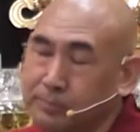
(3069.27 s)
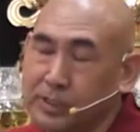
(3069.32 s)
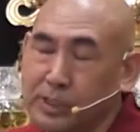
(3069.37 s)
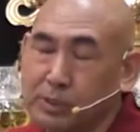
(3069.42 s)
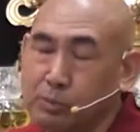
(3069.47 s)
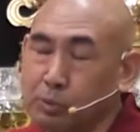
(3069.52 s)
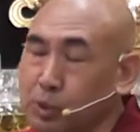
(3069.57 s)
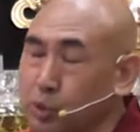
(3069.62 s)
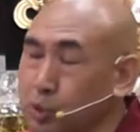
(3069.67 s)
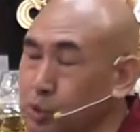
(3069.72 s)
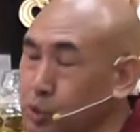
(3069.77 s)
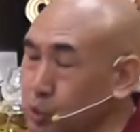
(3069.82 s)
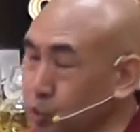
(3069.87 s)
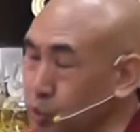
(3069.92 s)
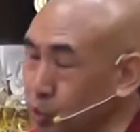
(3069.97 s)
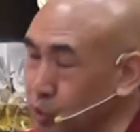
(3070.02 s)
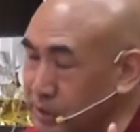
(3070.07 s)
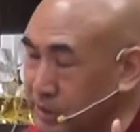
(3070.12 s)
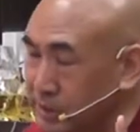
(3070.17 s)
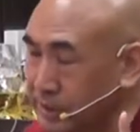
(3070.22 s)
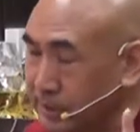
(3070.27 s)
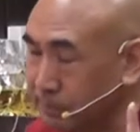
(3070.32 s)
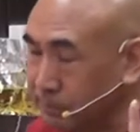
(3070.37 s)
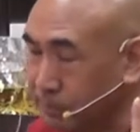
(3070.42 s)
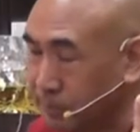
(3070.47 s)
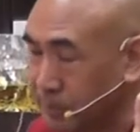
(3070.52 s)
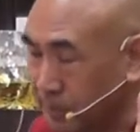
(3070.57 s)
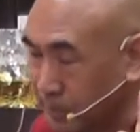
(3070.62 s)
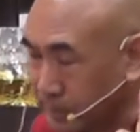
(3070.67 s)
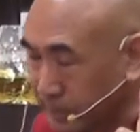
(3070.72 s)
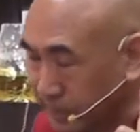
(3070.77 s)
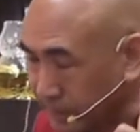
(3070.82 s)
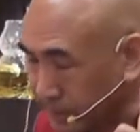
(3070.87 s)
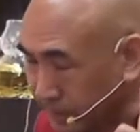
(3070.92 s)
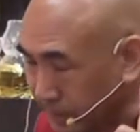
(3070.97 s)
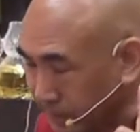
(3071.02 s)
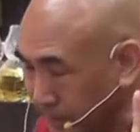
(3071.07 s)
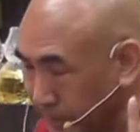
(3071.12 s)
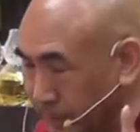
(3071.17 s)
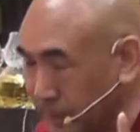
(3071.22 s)
That's why you should not sleep
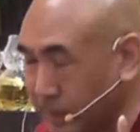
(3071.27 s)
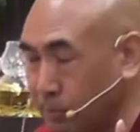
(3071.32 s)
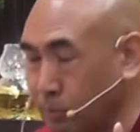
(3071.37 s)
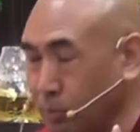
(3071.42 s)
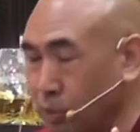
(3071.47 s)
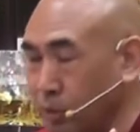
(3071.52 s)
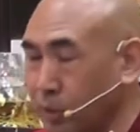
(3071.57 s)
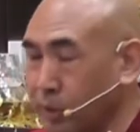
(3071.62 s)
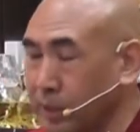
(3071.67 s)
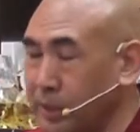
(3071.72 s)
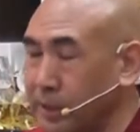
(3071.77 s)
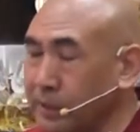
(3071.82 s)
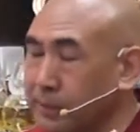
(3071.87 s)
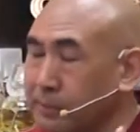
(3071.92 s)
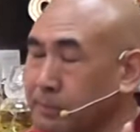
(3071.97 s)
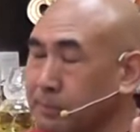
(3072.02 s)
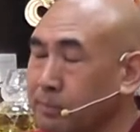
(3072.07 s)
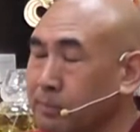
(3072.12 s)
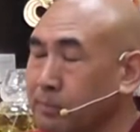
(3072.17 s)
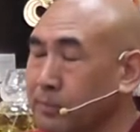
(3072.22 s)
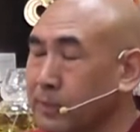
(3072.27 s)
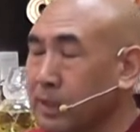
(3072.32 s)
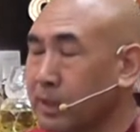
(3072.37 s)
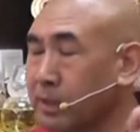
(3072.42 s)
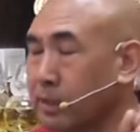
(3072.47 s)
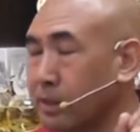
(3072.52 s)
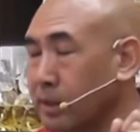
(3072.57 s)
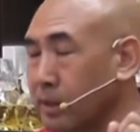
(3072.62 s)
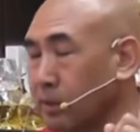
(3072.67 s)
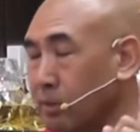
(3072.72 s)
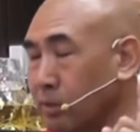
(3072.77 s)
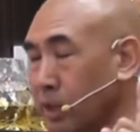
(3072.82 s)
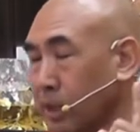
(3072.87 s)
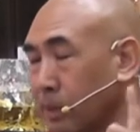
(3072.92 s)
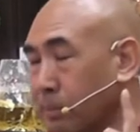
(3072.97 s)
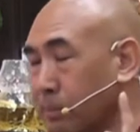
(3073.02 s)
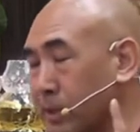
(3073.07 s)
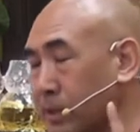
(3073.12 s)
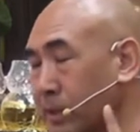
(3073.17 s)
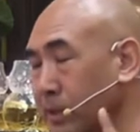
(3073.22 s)
early morning, you know,
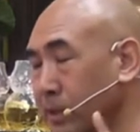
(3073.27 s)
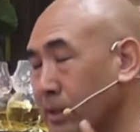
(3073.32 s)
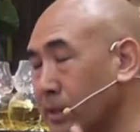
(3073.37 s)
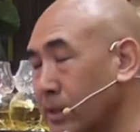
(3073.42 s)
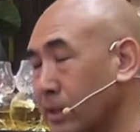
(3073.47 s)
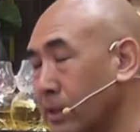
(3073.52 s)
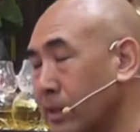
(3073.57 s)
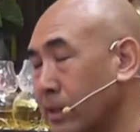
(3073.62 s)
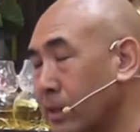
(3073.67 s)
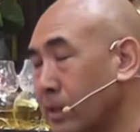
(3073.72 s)
after,